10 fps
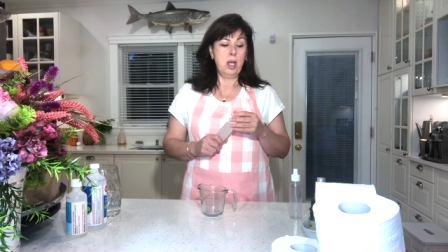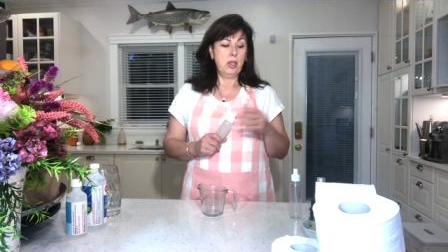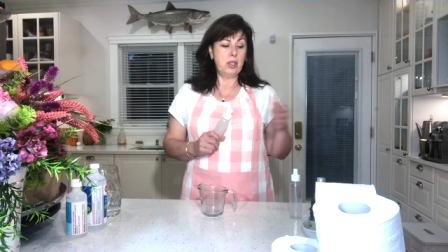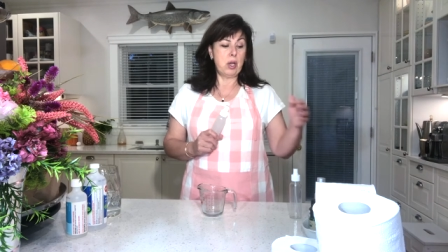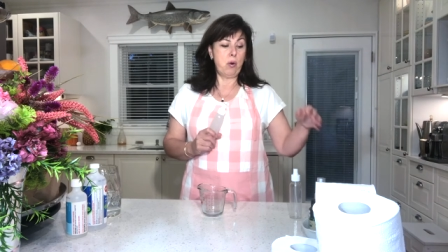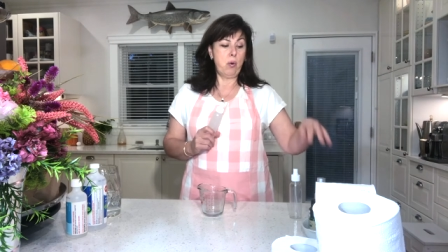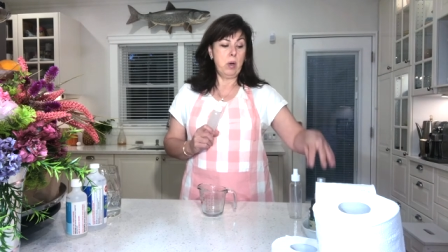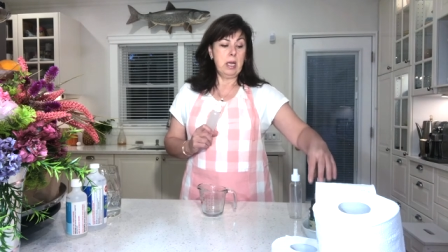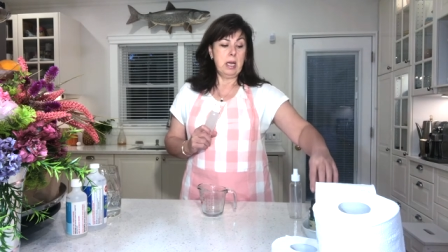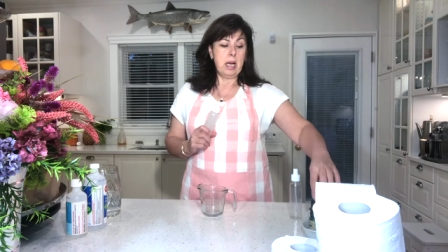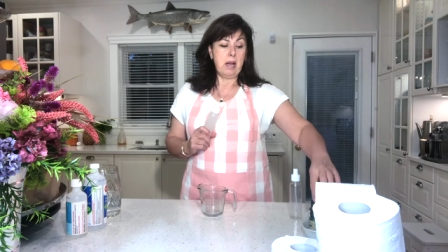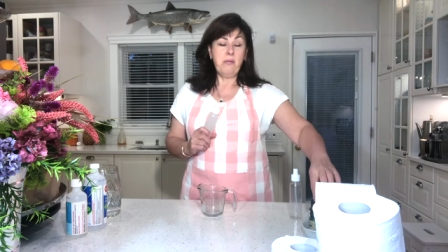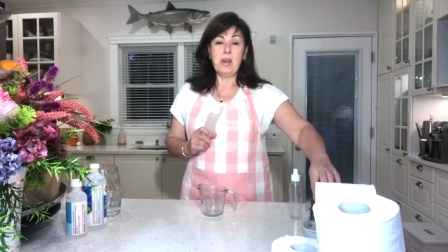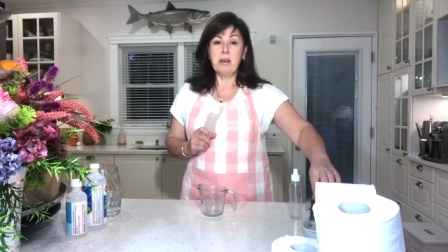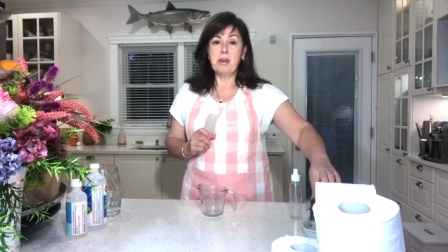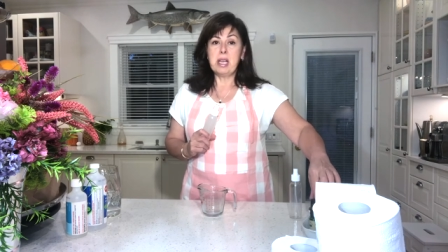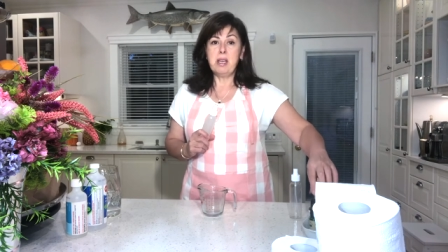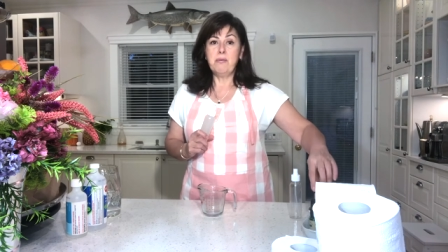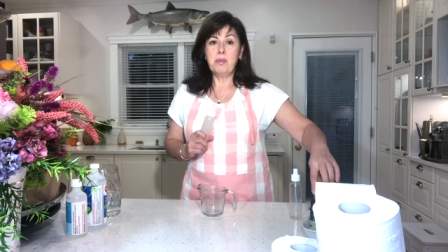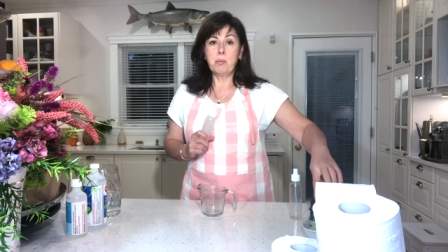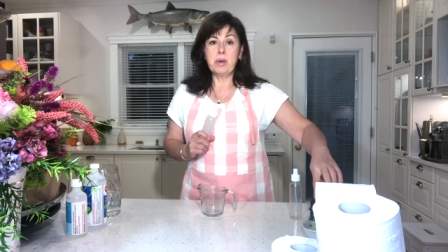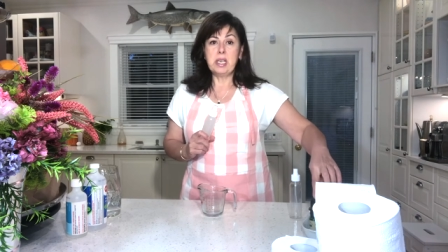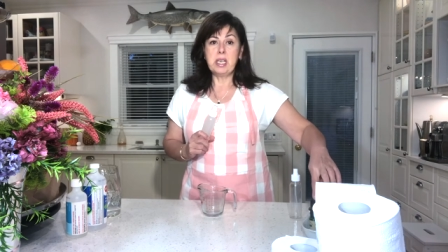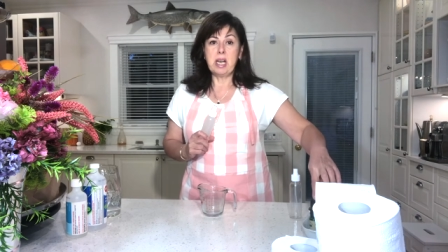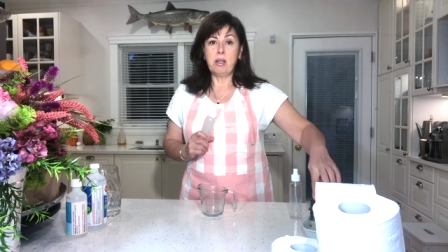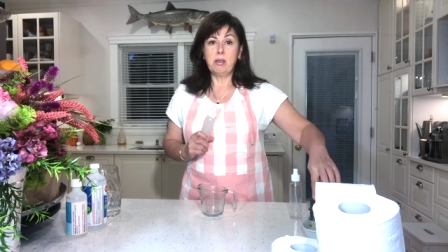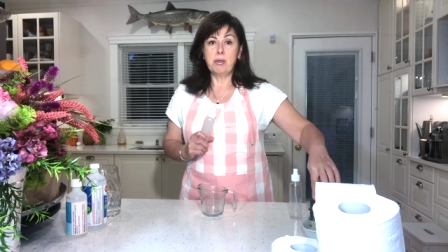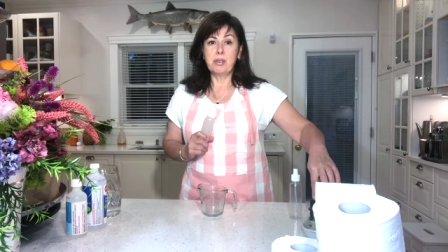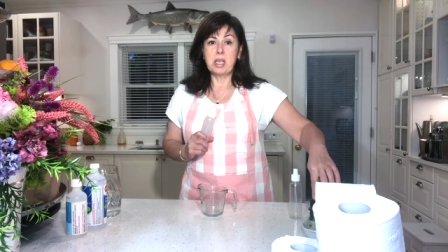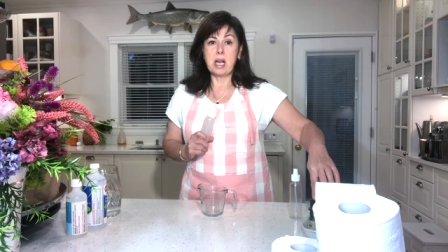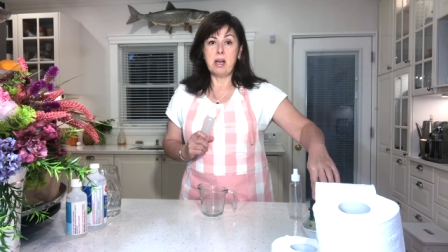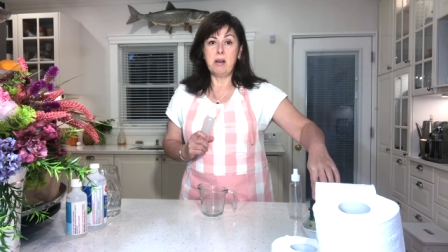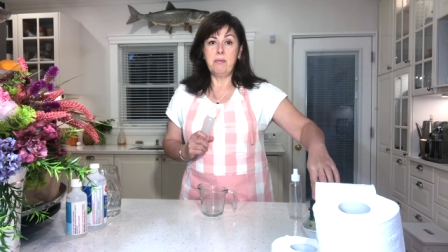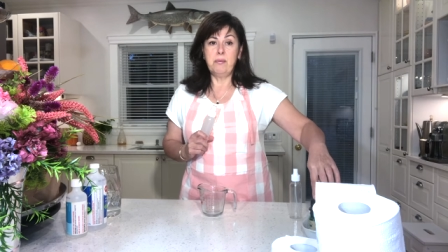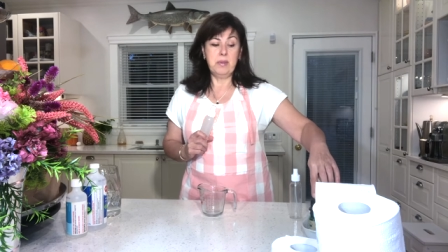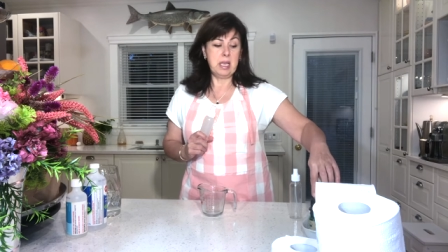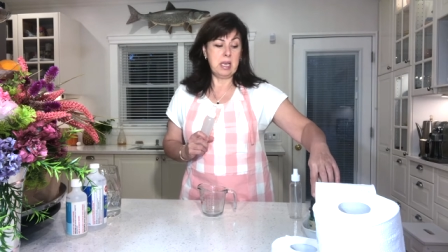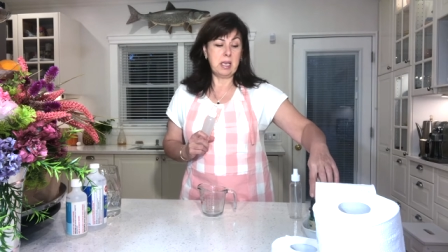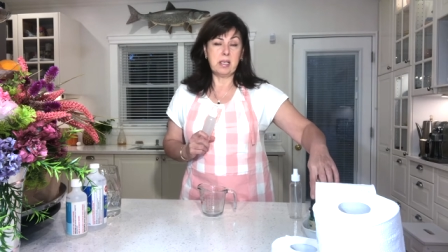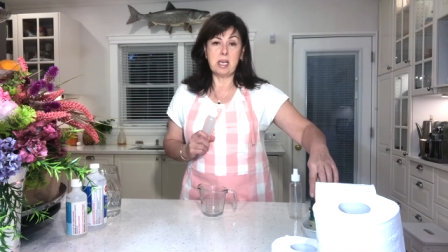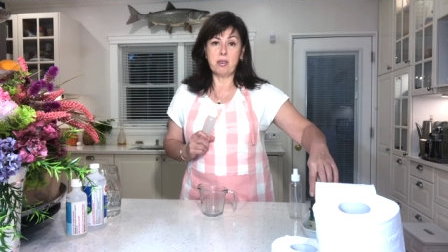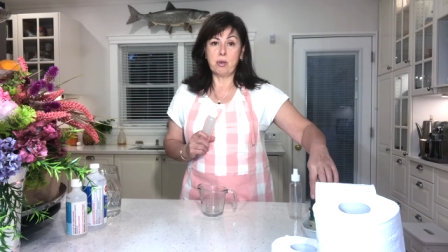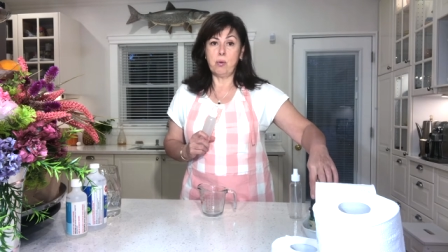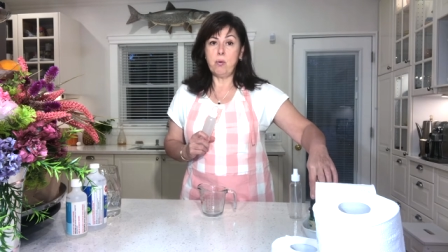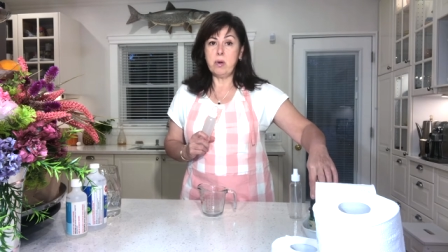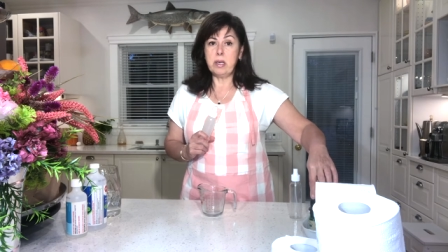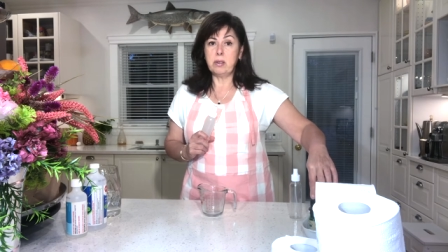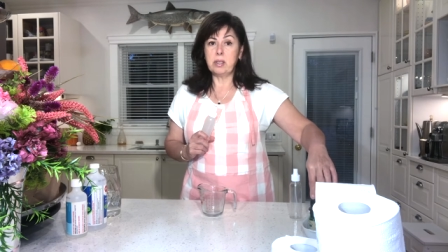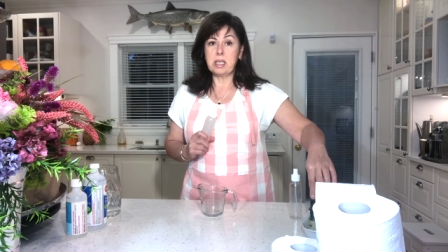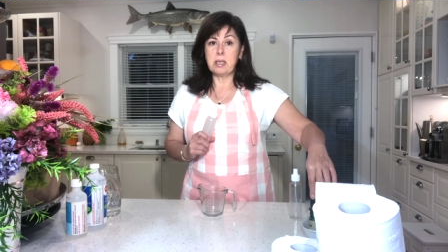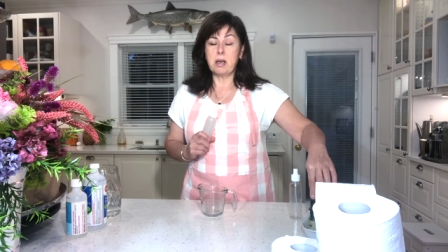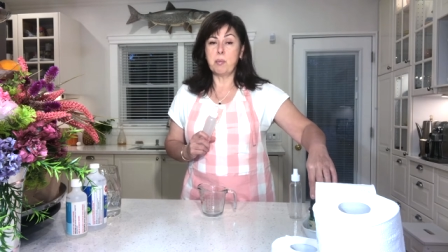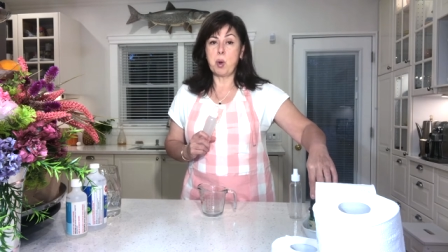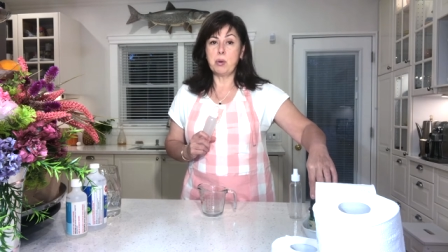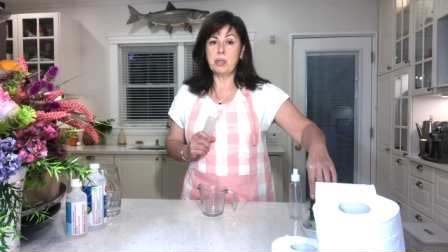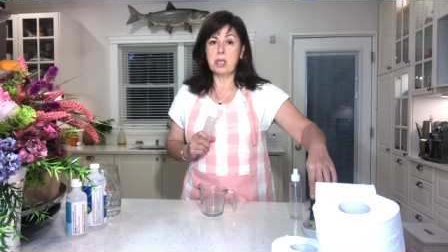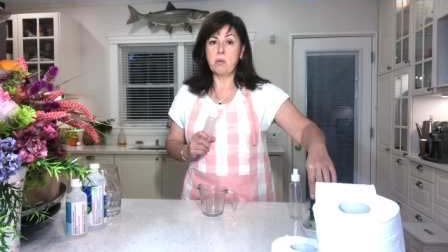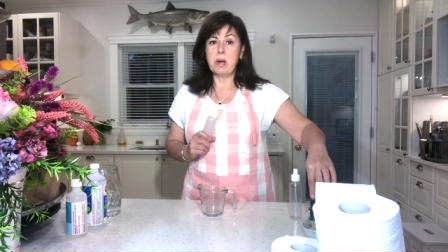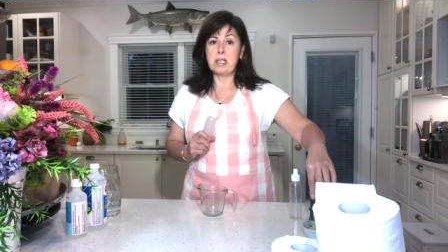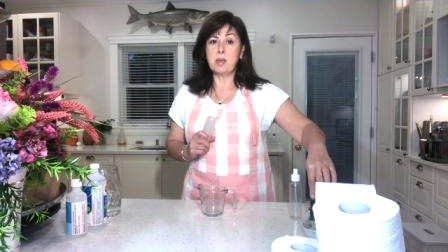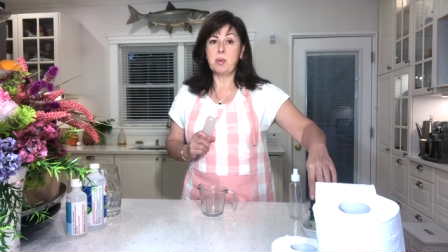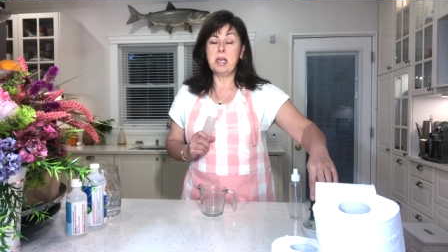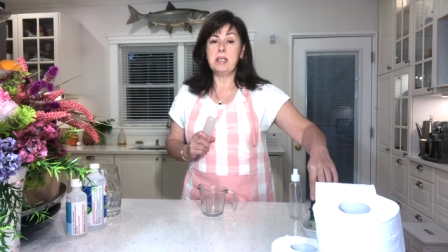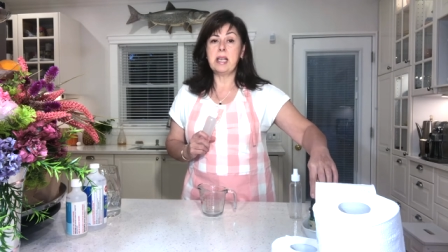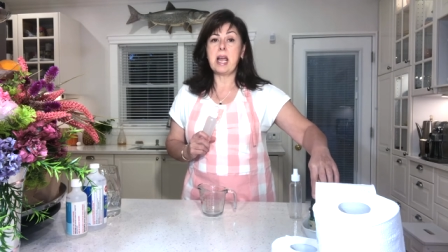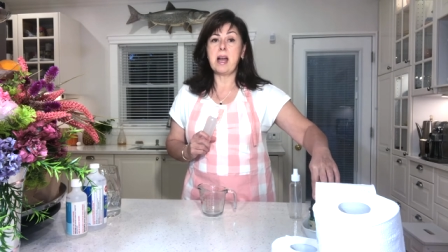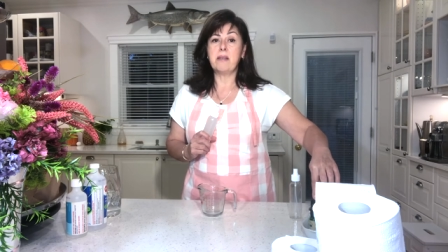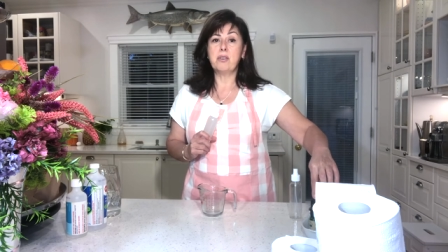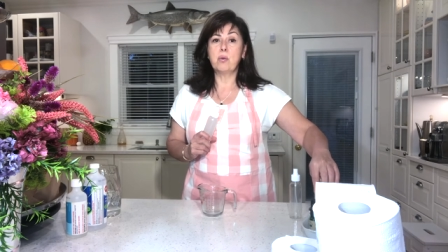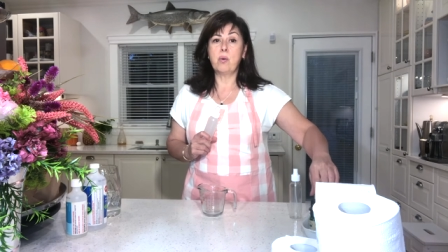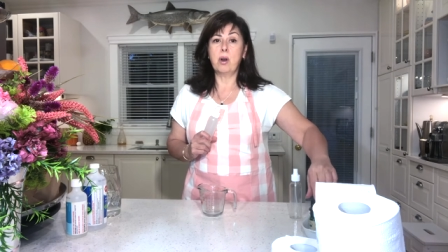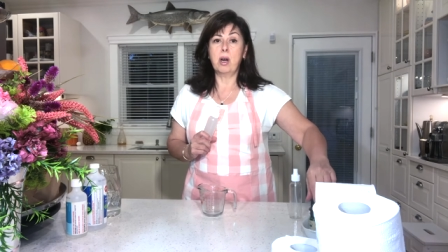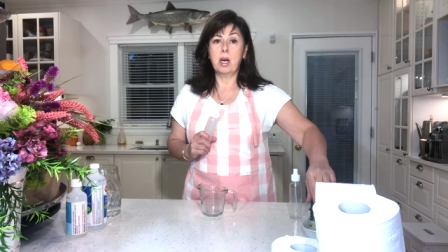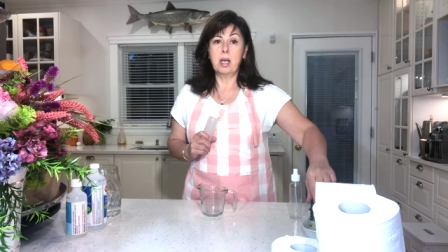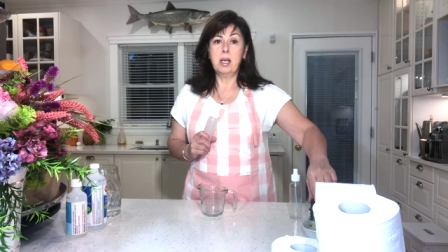So I figured if the retailers of the essential oils are posting recipes, they have to work